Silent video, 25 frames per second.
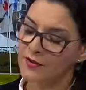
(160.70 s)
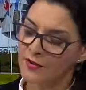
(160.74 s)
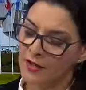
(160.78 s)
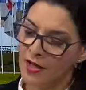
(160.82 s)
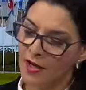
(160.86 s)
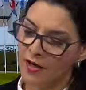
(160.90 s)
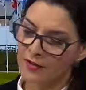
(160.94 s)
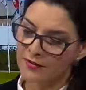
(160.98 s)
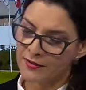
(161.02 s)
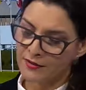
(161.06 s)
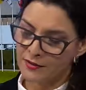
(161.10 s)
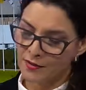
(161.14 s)

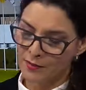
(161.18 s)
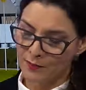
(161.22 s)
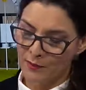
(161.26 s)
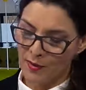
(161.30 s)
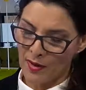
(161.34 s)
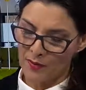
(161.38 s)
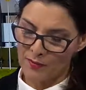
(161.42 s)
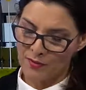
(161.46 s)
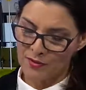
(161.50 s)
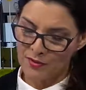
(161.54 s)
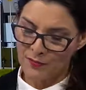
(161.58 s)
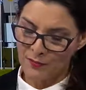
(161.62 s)
article
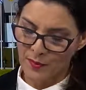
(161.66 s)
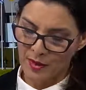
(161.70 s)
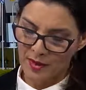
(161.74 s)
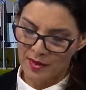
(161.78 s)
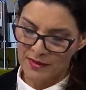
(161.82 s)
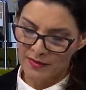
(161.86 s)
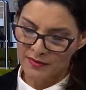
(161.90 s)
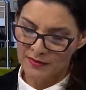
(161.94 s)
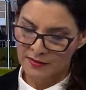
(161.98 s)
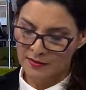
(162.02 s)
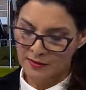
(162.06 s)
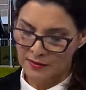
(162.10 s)
published
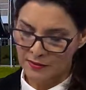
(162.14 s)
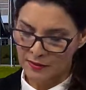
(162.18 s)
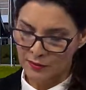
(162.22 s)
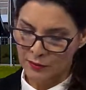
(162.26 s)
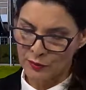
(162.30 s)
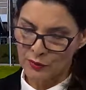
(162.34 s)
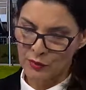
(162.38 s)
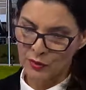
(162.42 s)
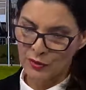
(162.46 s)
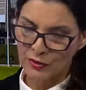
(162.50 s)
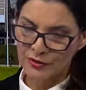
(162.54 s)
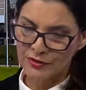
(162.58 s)
by the
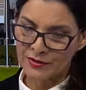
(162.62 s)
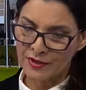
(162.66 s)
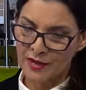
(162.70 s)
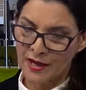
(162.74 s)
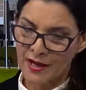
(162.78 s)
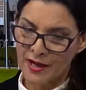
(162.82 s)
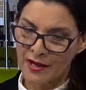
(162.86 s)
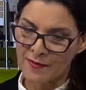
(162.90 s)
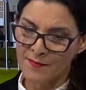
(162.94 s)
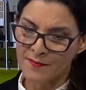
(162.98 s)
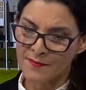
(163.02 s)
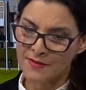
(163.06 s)
New York
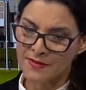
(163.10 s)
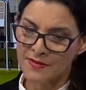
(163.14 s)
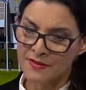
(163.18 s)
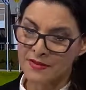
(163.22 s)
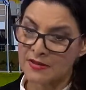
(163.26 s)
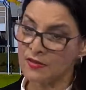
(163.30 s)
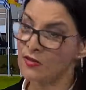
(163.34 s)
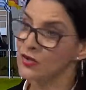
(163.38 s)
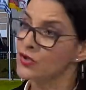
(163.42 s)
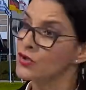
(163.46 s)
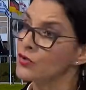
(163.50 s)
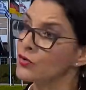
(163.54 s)
Times
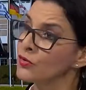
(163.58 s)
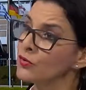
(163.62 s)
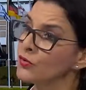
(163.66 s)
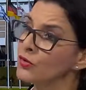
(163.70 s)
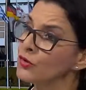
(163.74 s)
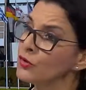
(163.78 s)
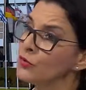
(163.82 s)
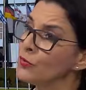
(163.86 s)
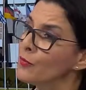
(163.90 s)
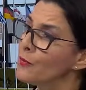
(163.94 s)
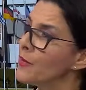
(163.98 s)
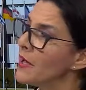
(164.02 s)
in June,
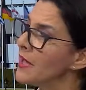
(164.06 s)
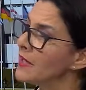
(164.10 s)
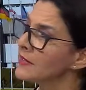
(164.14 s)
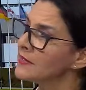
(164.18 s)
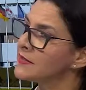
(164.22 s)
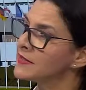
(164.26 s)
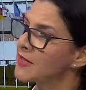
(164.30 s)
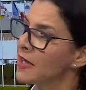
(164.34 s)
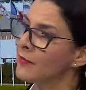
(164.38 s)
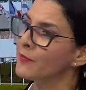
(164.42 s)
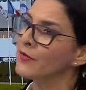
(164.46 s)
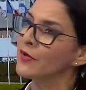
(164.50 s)
you made
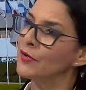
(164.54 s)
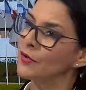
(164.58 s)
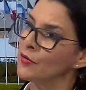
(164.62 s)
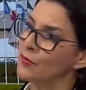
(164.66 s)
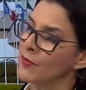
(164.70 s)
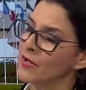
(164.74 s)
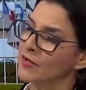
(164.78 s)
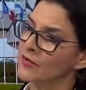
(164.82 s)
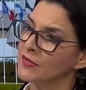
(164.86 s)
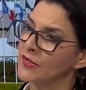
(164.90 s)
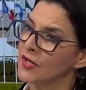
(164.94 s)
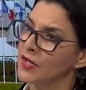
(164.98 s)
some
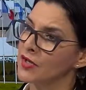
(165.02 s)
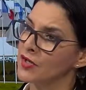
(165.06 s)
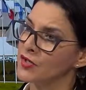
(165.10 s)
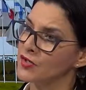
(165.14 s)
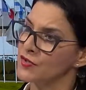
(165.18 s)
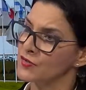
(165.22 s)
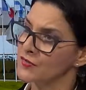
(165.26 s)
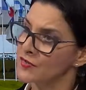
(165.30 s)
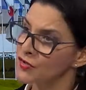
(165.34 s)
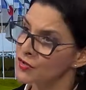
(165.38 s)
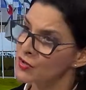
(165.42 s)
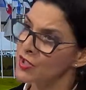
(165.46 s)

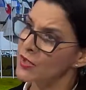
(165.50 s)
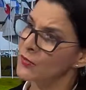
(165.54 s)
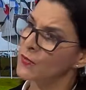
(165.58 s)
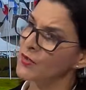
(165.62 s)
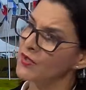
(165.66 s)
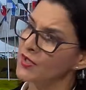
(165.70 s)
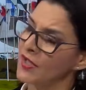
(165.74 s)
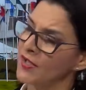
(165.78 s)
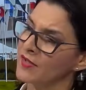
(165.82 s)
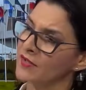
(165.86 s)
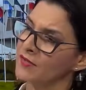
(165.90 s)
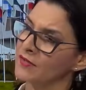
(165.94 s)
recommendations. Share
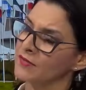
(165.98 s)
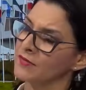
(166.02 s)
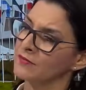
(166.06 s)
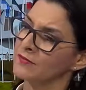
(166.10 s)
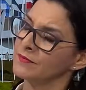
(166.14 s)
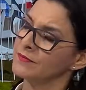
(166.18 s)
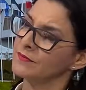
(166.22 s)
with us.